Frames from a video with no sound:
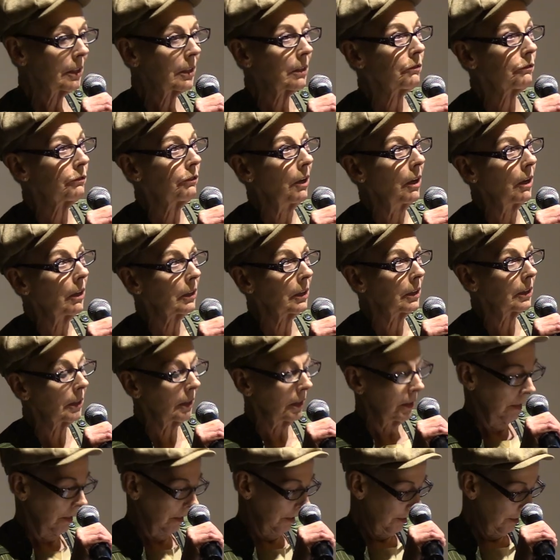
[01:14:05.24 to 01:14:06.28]
the
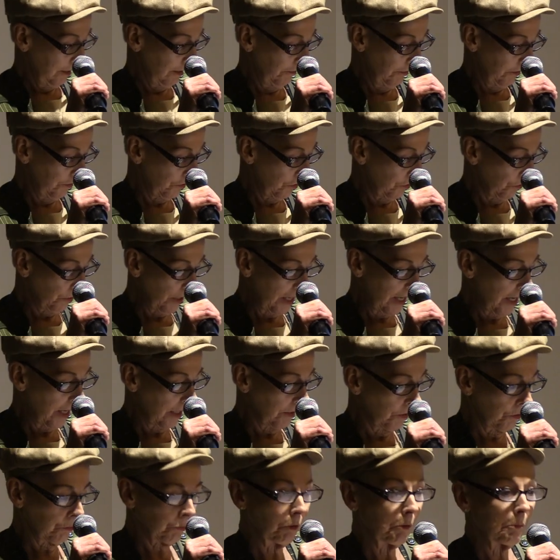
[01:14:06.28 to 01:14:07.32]
folly of his
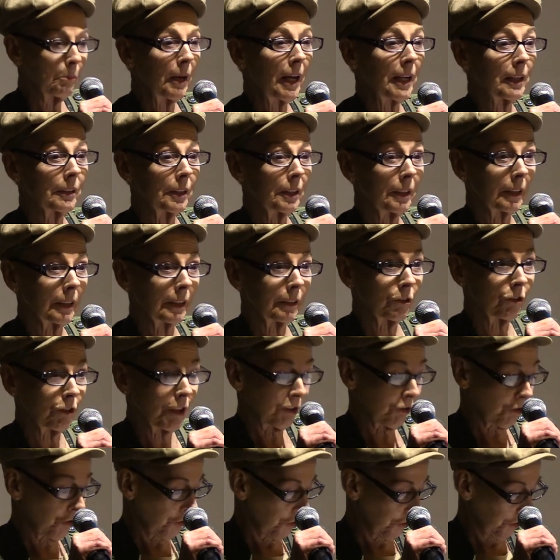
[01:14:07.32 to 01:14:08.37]
grand romantic
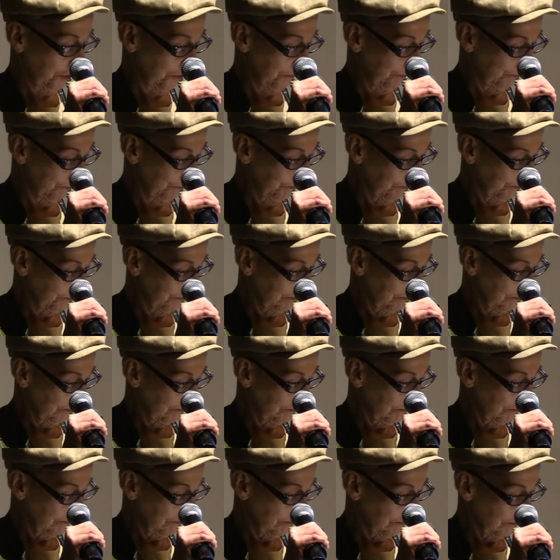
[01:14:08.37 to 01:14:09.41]
gesture.
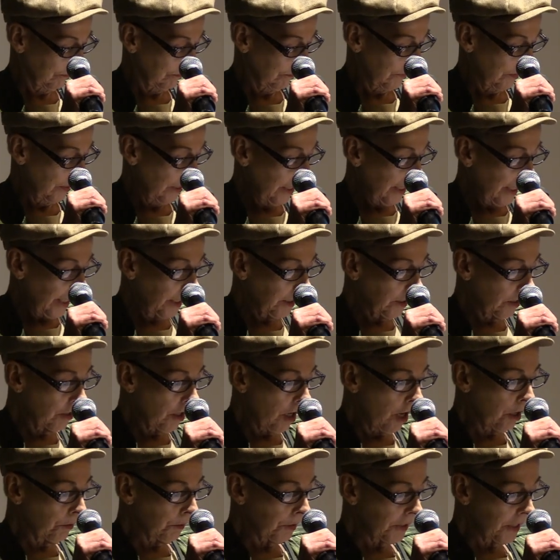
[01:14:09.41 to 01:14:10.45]
In an
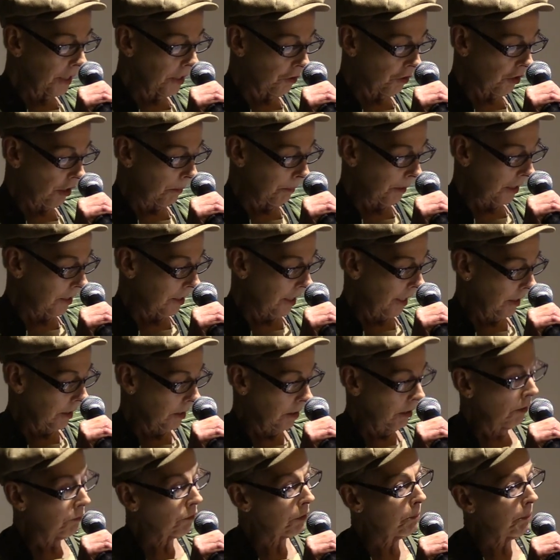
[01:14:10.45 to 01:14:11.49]
hour he shall be taken
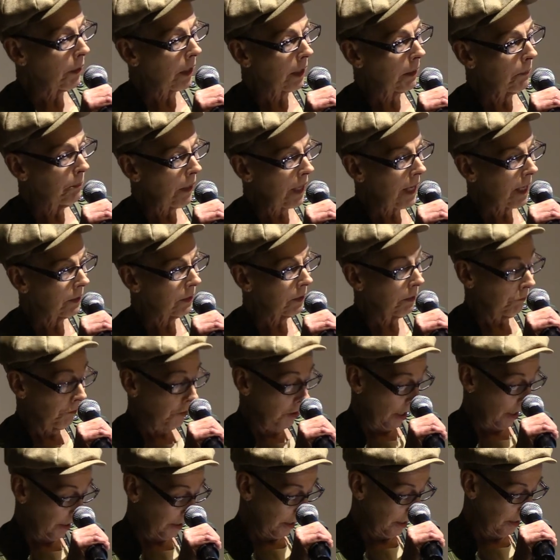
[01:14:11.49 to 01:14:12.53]
over by a band of
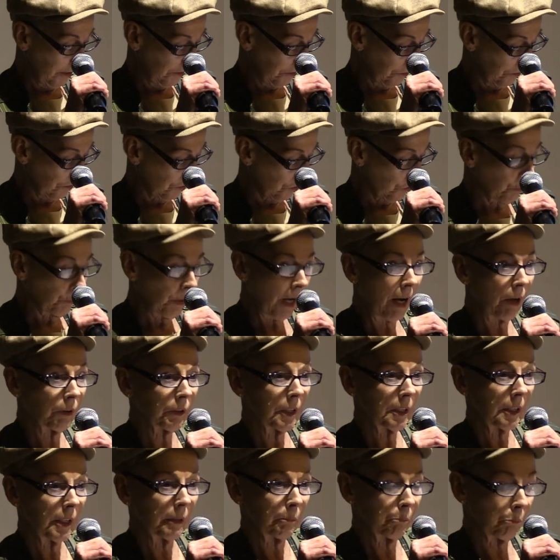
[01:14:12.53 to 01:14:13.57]
duck hunters,
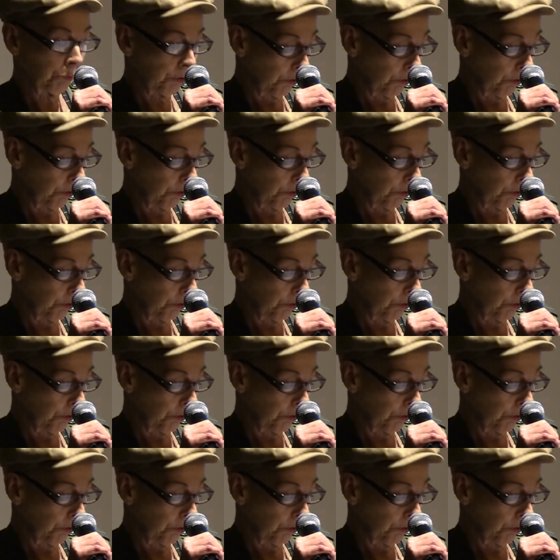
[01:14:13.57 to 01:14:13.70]
rowdy and